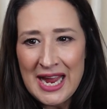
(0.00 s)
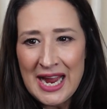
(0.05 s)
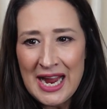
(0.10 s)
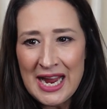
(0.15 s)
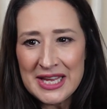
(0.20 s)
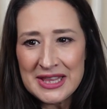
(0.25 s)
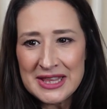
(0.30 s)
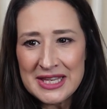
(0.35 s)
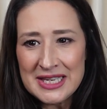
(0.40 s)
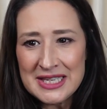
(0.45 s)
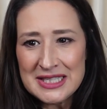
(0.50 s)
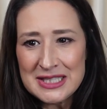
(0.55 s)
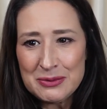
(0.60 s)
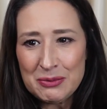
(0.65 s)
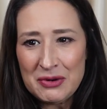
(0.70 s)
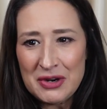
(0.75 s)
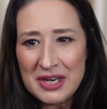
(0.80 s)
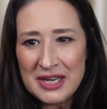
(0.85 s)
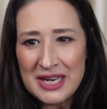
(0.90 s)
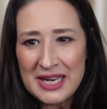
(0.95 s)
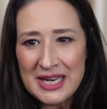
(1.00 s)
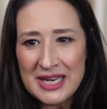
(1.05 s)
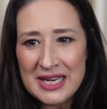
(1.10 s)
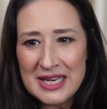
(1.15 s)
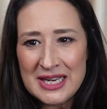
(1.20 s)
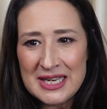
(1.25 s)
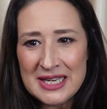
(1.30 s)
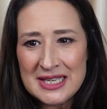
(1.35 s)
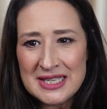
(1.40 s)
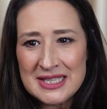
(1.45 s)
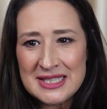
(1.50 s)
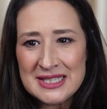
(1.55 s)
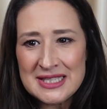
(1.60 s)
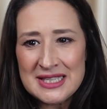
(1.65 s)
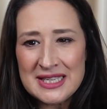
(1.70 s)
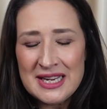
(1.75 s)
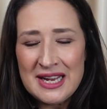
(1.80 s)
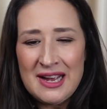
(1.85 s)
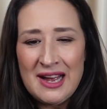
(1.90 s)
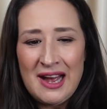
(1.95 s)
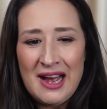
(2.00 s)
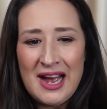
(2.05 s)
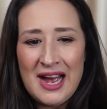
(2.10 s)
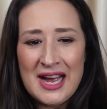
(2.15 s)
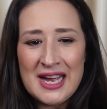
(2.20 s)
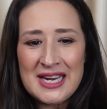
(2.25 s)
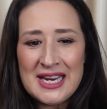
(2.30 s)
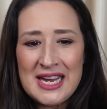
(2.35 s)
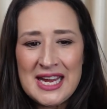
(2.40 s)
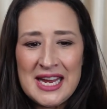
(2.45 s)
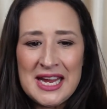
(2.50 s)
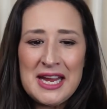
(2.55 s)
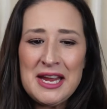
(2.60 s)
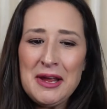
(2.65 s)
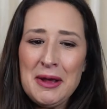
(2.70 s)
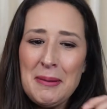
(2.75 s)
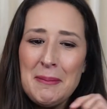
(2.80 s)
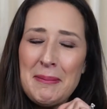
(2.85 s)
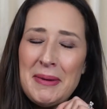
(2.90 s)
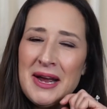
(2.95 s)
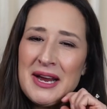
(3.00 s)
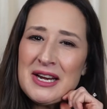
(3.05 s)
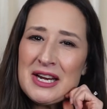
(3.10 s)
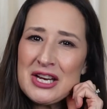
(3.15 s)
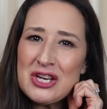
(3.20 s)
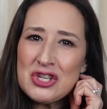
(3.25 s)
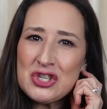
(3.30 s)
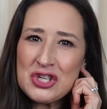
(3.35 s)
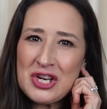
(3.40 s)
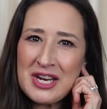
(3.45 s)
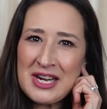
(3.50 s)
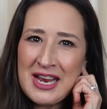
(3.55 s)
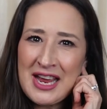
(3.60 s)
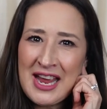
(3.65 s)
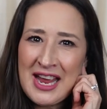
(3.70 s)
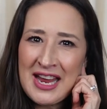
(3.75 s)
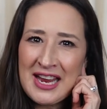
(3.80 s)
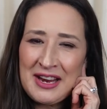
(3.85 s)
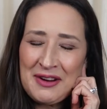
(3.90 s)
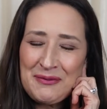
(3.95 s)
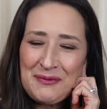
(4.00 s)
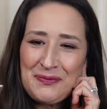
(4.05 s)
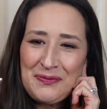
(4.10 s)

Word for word: And this one is Ani by Nishane.